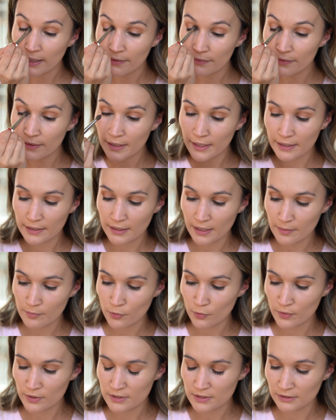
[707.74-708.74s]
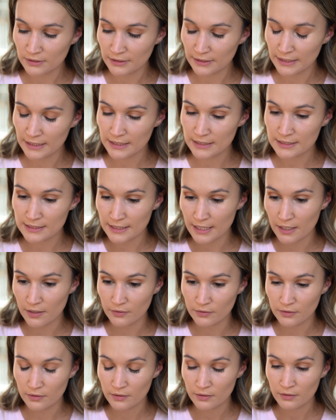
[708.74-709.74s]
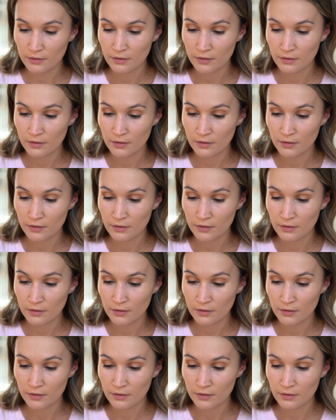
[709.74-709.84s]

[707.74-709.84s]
And then I'm going to lay it down